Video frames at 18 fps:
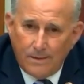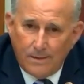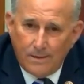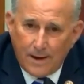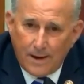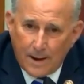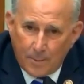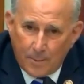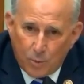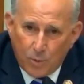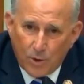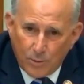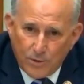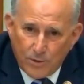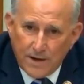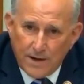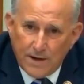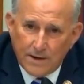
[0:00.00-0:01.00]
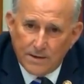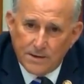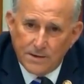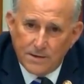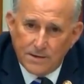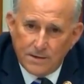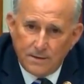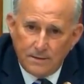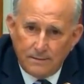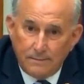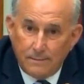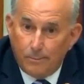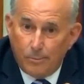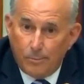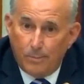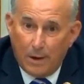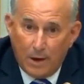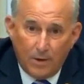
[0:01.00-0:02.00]
lot of protests,
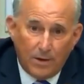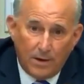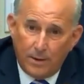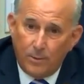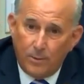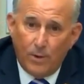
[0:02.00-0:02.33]
apparently